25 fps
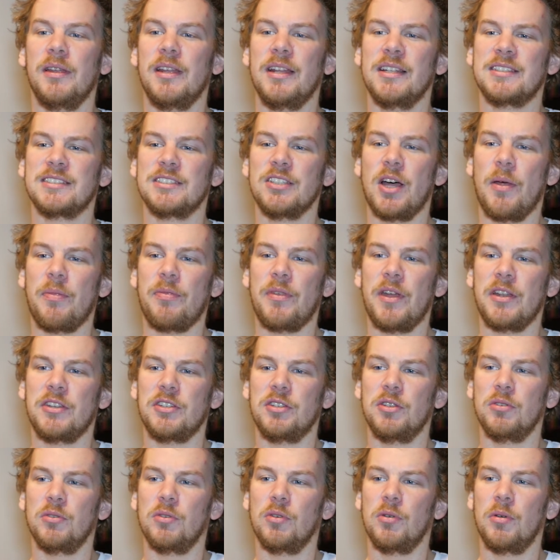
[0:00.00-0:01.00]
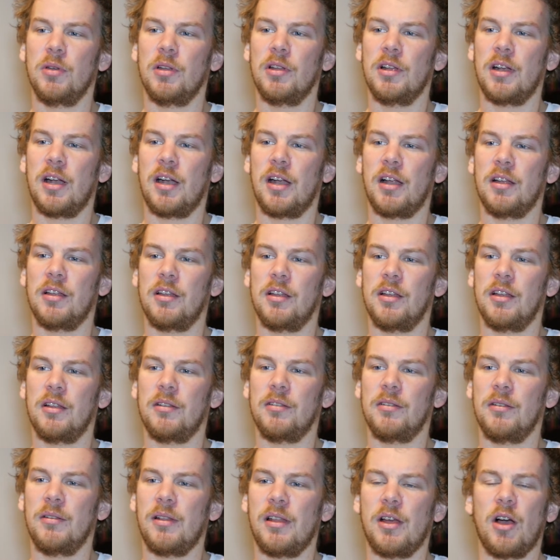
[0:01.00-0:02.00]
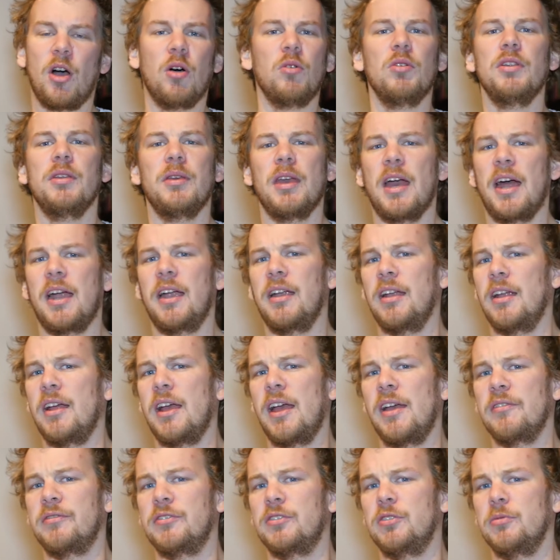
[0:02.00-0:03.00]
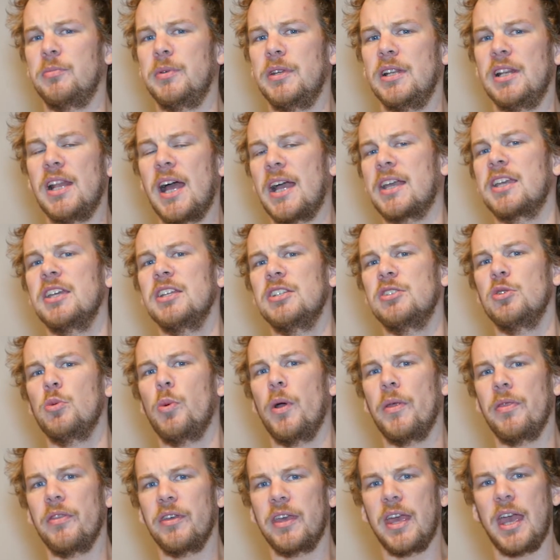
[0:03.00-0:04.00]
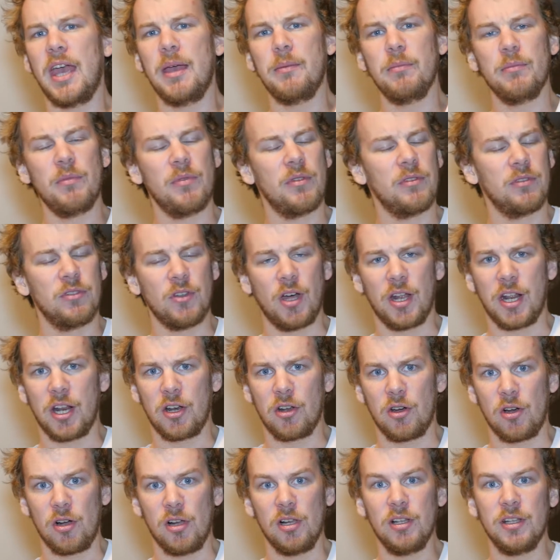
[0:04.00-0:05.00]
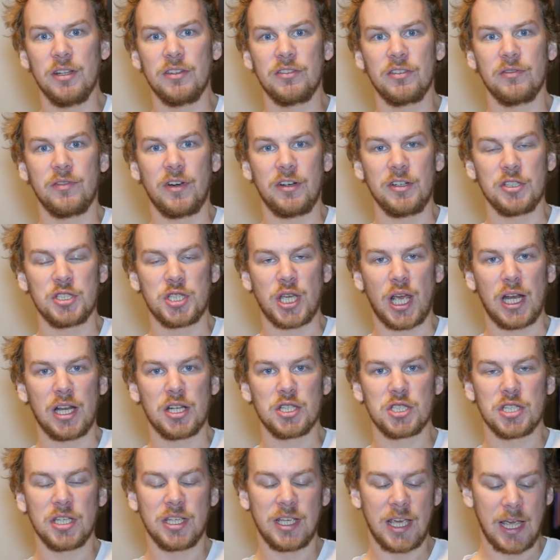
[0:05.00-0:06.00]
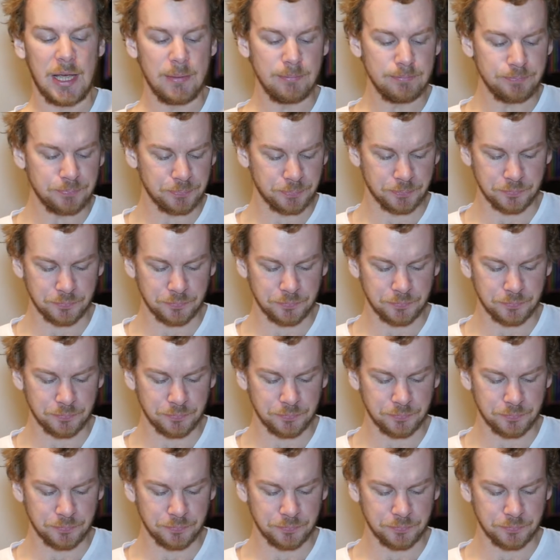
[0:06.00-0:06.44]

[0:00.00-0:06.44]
It's not that you only have to be lucky to win the game, not at all. It's a very challenging game.